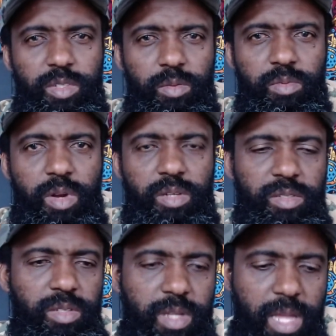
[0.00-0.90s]

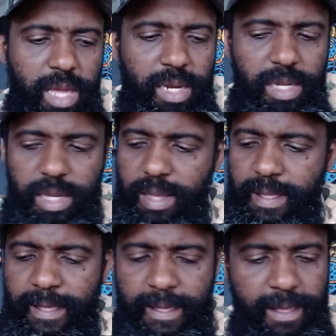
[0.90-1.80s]
Toronto, Canada.
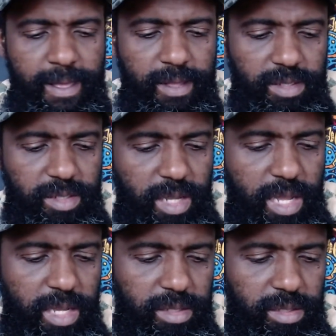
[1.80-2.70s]

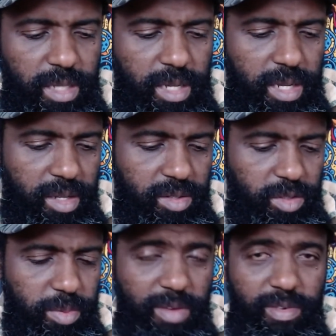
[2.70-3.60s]
Today is going
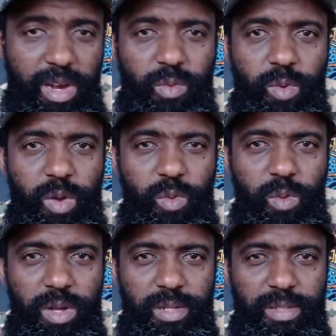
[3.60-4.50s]
to be a very quick
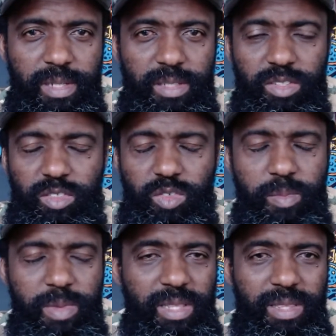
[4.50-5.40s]
one. There's so
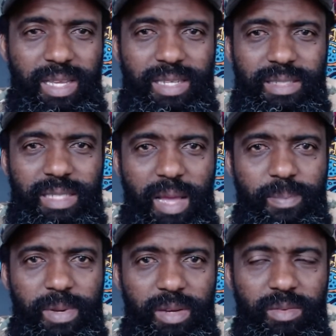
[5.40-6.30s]
many things
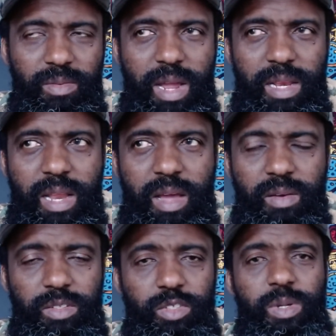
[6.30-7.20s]
happening right now
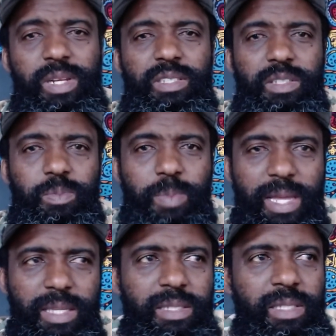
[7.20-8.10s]
on Twitter
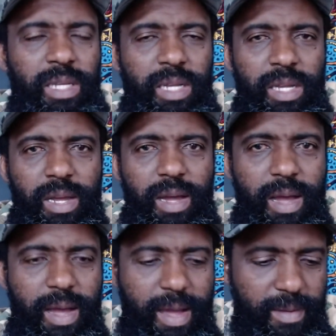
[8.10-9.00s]
Space.
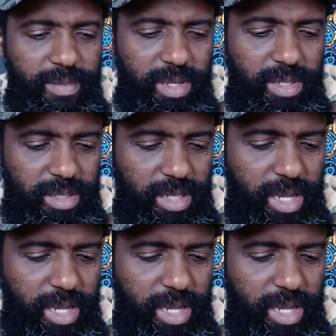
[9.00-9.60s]
There's